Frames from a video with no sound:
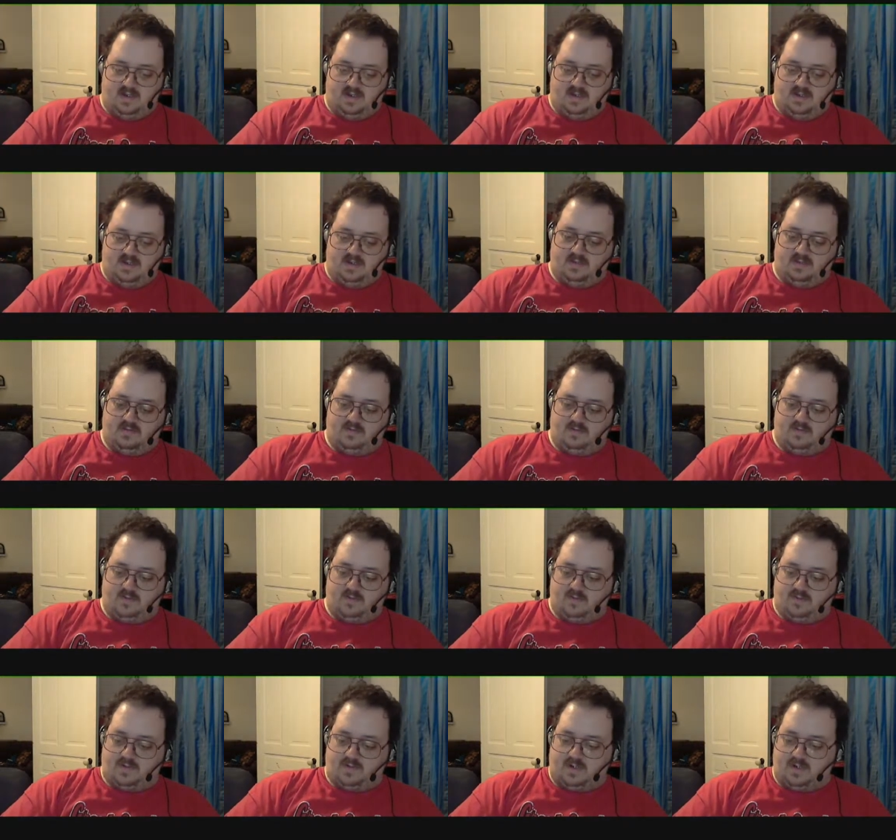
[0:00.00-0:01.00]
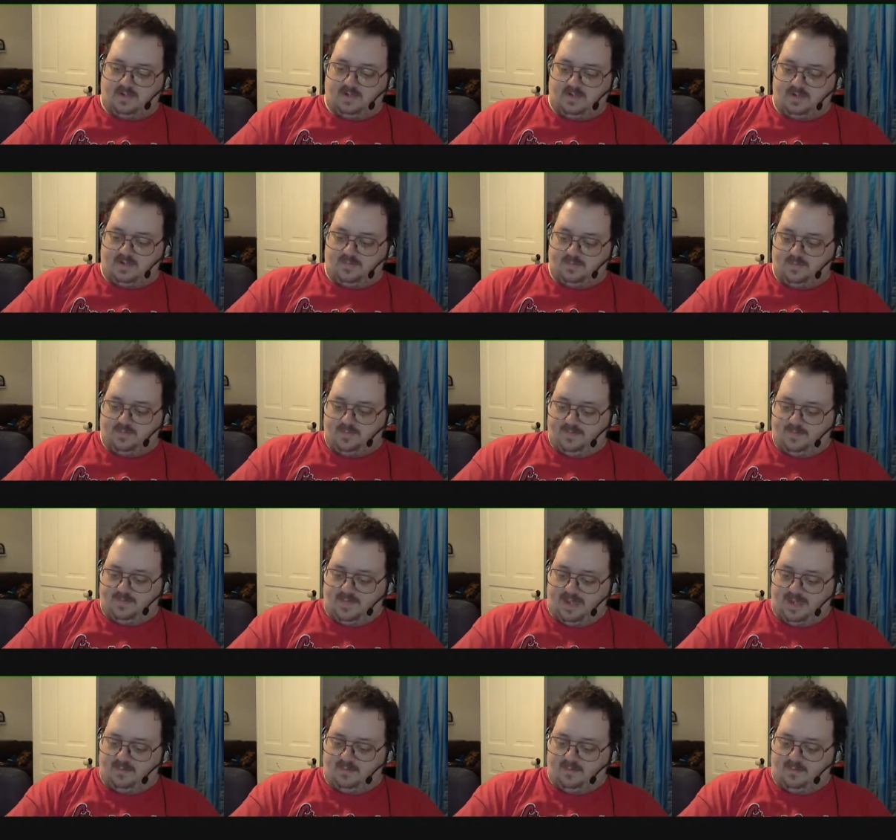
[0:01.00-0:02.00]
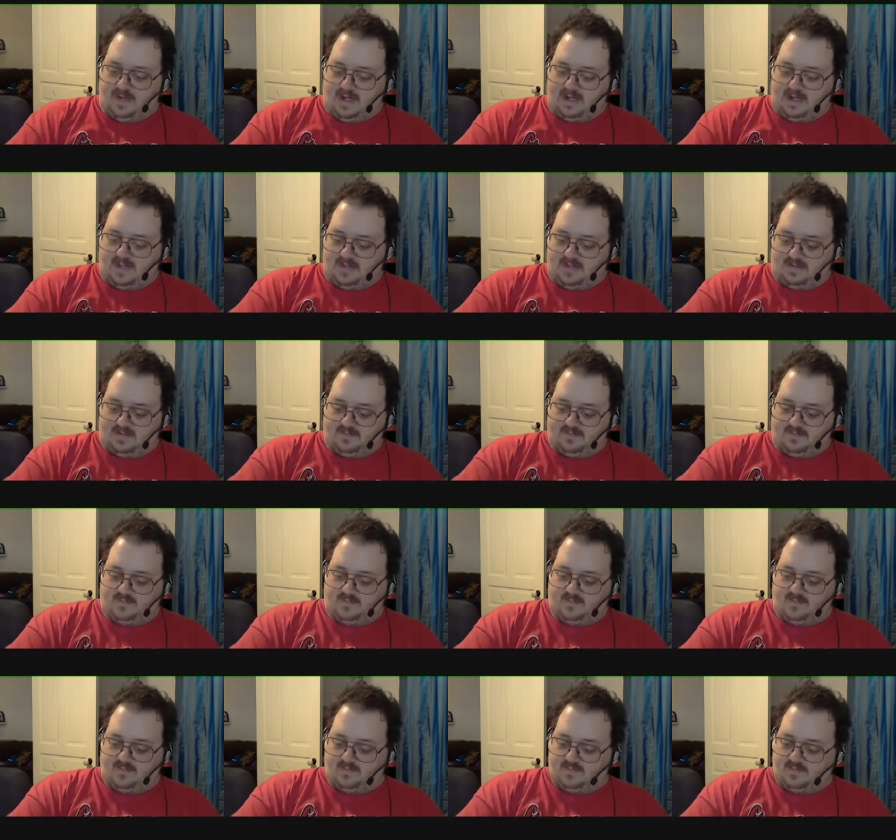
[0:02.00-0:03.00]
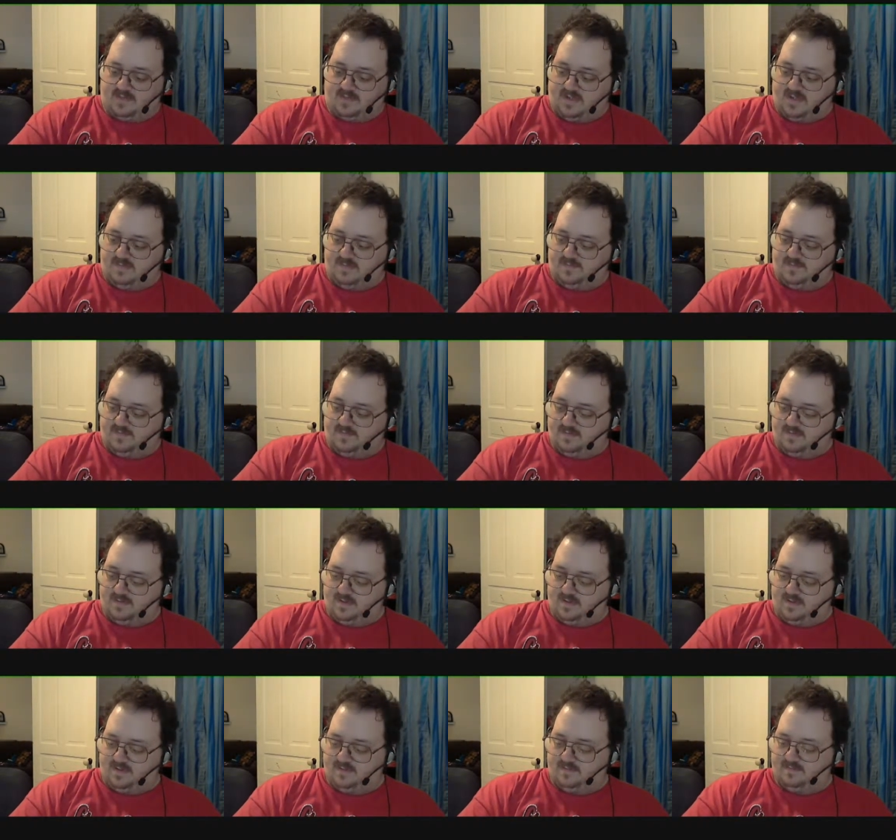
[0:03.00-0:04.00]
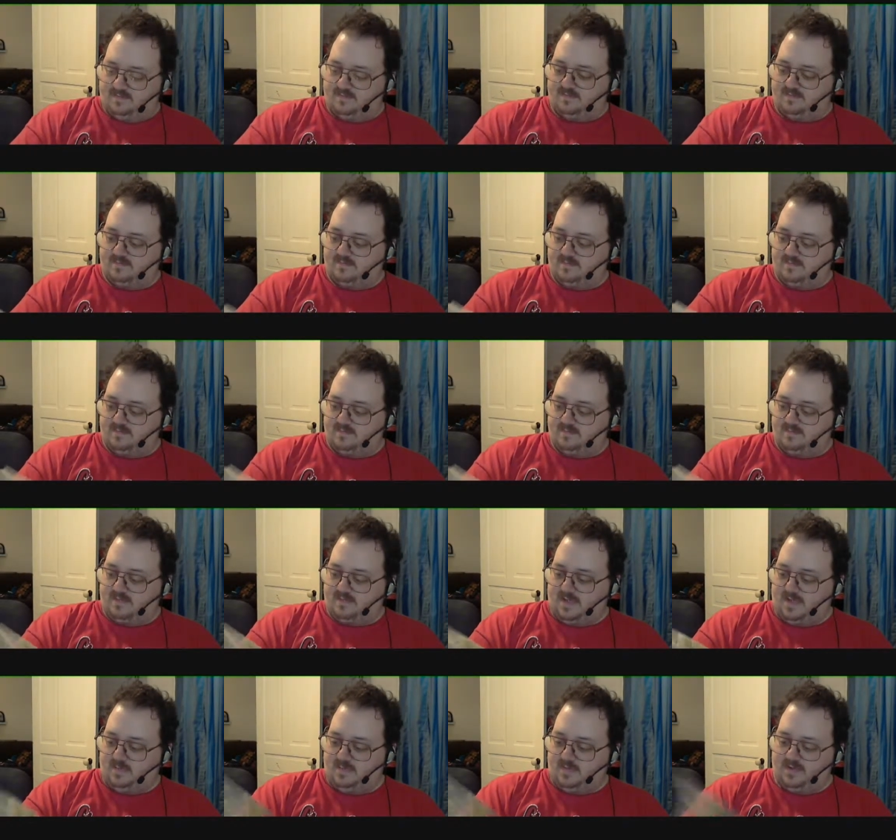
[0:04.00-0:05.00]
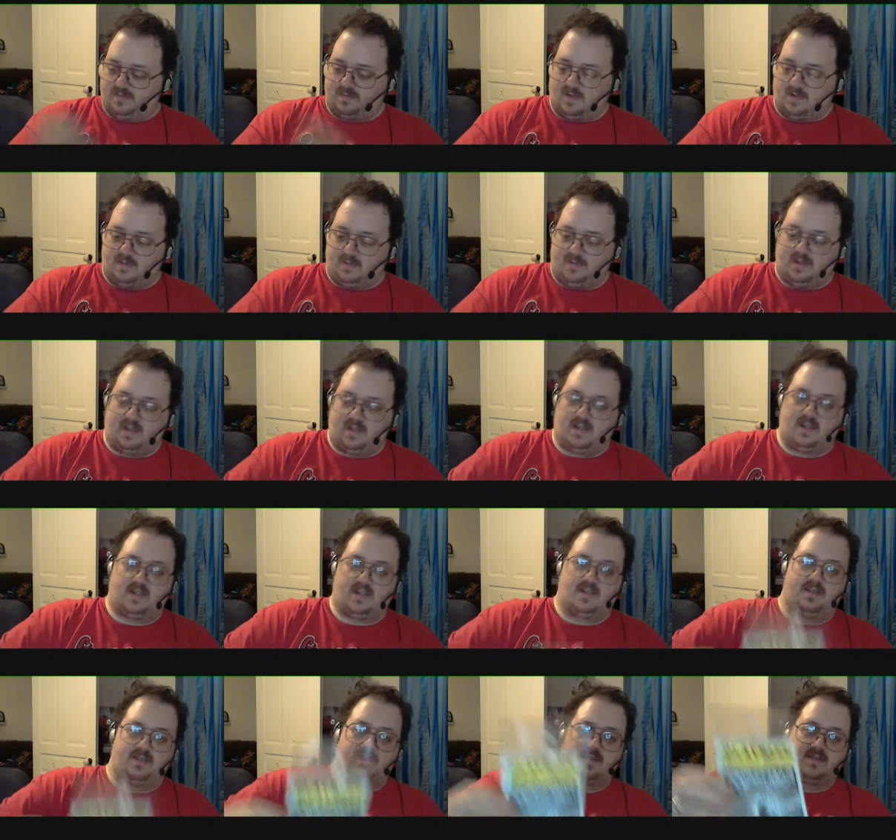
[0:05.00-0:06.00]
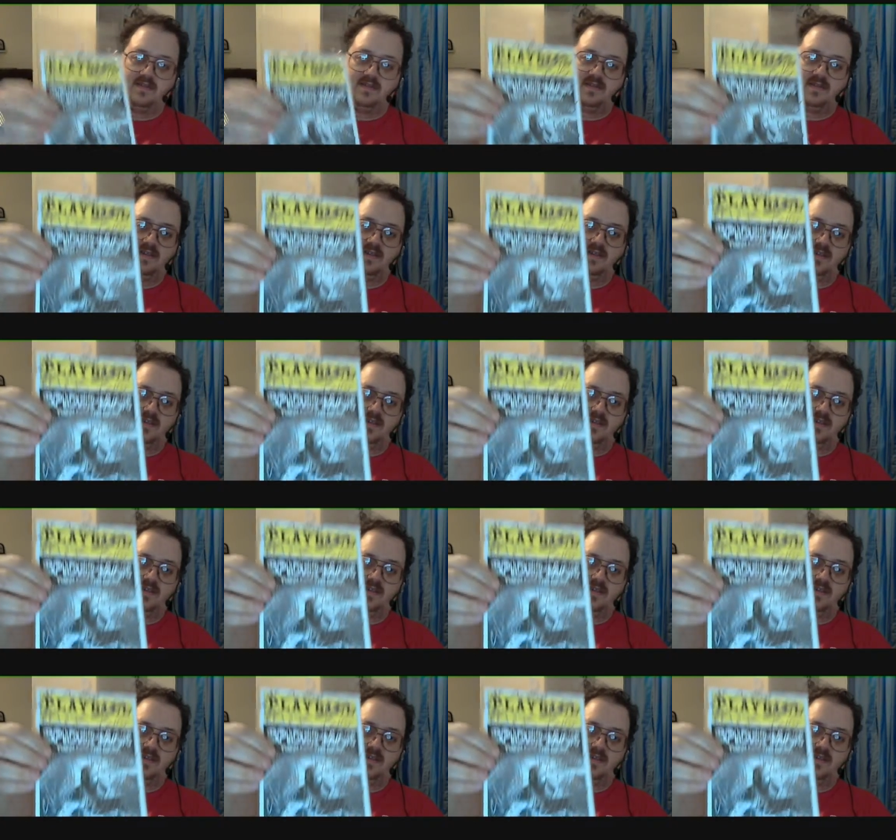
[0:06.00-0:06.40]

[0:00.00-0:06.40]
This is one probably everybody that sent for to the Playbills probably got, the,